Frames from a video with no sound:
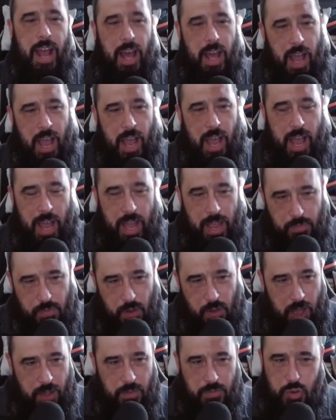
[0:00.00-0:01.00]

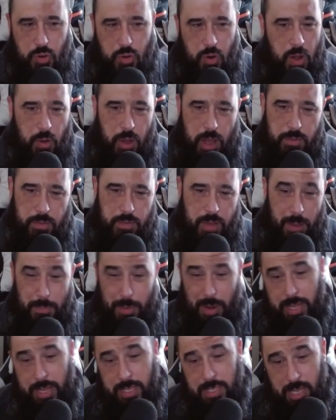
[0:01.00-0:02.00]
I've tried to. I
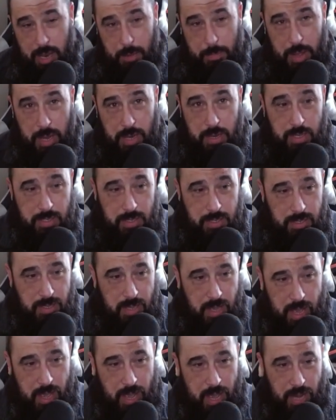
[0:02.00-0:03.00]
played Salamanders.
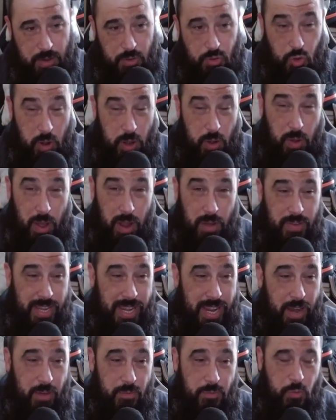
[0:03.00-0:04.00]
I try to
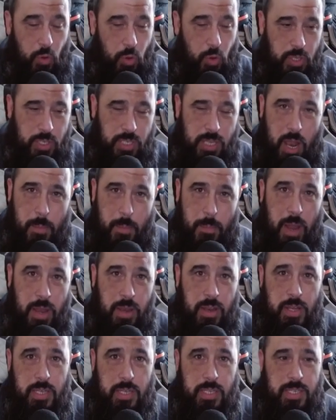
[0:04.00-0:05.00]
advocate for the
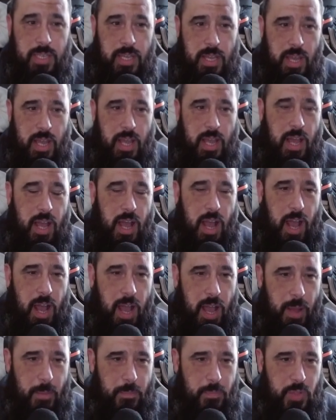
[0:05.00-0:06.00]
Salamanders.
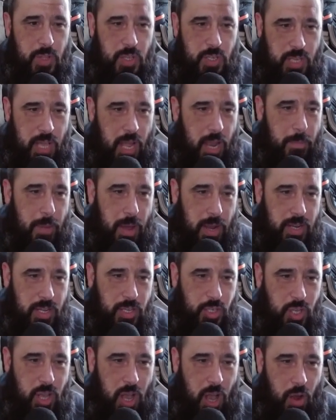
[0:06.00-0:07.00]
The
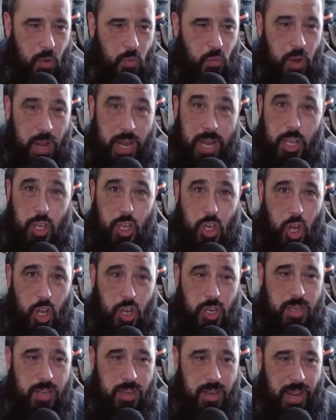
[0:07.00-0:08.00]
Salamanders are really
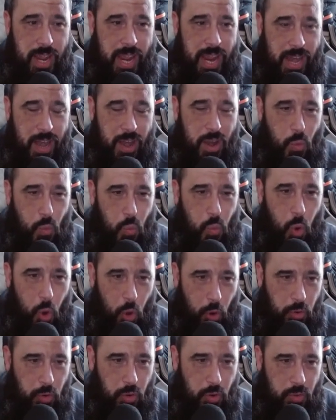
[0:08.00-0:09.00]
good in
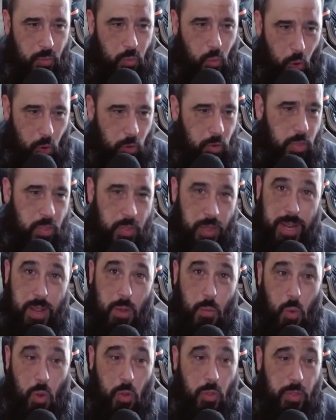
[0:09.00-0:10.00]
one thing
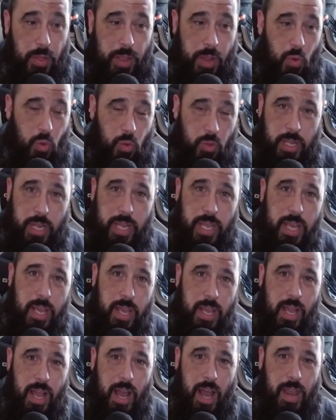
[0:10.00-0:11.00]
and one thing only,
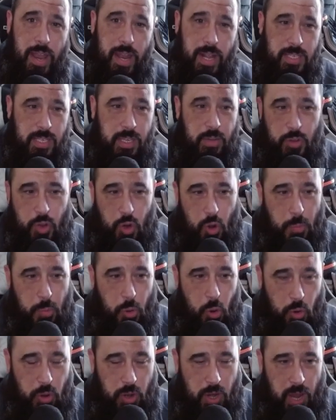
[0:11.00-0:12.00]
and that's if your
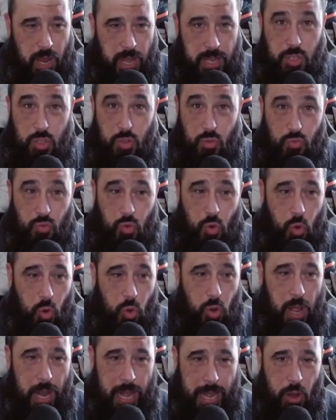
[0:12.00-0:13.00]
opponent likes to
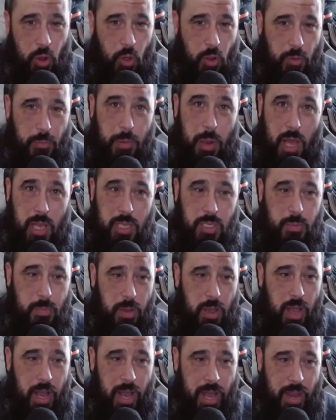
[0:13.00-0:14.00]
roll a lot of
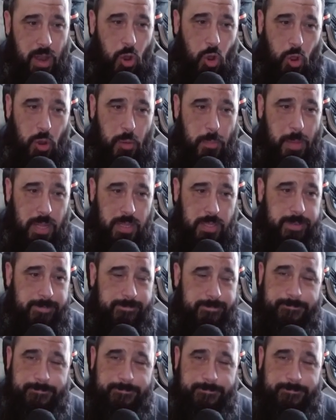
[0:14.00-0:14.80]
plasma and a lot of melter.